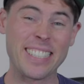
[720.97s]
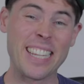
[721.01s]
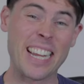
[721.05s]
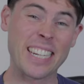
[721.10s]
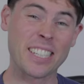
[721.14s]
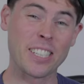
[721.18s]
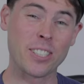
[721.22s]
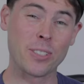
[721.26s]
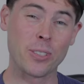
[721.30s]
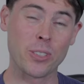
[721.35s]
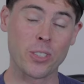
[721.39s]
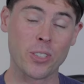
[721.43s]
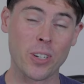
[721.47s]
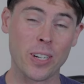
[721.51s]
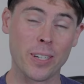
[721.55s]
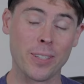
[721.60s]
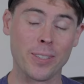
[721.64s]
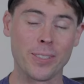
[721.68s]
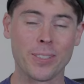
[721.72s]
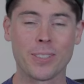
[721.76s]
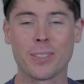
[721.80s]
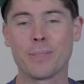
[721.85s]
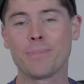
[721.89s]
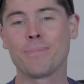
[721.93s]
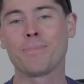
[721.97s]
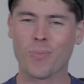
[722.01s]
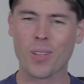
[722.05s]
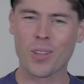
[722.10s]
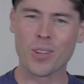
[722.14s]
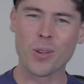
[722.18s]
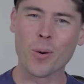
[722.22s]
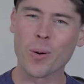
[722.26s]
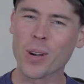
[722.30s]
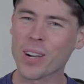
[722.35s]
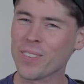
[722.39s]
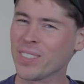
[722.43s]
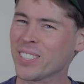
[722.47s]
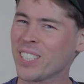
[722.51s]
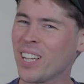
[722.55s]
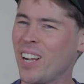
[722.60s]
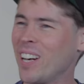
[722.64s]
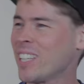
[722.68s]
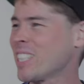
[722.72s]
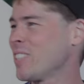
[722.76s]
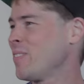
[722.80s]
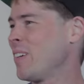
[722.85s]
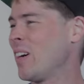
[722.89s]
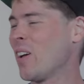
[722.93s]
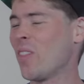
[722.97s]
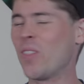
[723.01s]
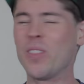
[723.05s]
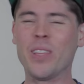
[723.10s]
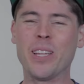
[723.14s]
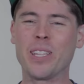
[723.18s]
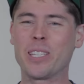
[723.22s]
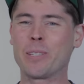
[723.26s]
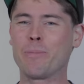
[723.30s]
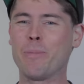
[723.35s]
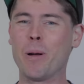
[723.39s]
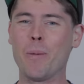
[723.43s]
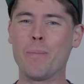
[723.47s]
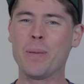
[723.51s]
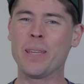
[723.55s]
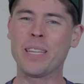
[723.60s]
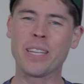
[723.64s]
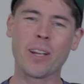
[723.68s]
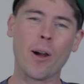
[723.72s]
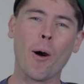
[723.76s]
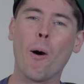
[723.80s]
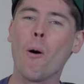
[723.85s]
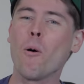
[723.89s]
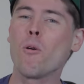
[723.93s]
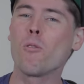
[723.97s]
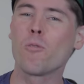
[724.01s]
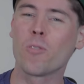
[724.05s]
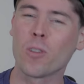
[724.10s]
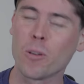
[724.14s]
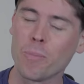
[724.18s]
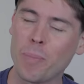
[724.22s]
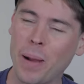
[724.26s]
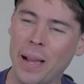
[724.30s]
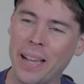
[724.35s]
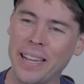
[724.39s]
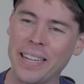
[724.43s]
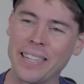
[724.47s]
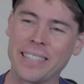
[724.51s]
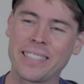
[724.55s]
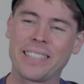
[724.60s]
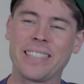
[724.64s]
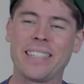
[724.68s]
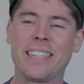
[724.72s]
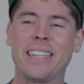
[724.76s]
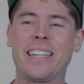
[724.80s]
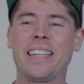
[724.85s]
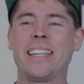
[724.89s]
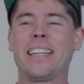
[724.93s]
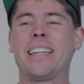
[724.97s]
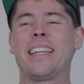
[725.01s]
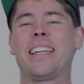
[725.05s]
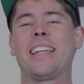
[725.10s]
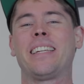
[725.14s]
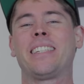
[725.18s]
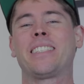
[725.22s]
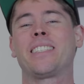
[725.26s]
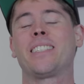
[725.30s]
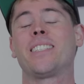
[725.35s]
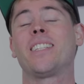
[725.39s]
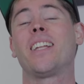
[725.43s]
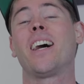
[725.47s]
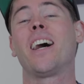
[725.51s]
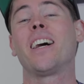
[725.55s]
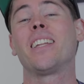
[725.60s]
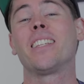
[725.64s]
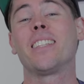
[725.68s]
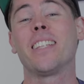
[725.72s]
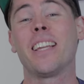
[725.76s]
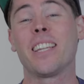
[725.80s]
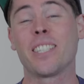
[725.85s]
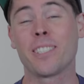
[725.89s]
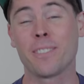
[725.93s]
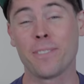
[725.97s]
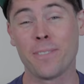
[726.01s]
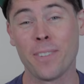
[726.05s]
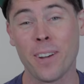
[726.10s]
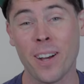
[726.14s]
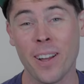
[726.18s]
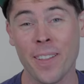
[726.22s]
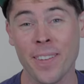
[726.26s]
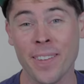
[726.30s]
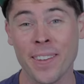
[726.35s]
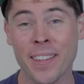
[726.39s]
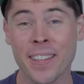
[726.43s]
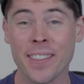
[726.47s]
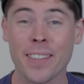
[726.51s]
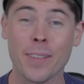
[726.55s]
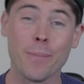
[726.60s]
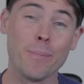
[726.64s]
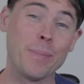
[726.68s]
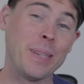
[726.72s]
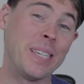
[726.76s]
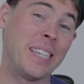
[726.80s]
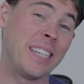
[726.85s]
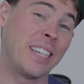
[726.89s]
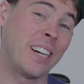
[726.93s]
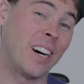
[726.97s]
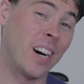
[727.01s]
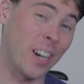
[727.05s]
technical trails. No one ever talks about this, but being overbiked is a lot less fun than being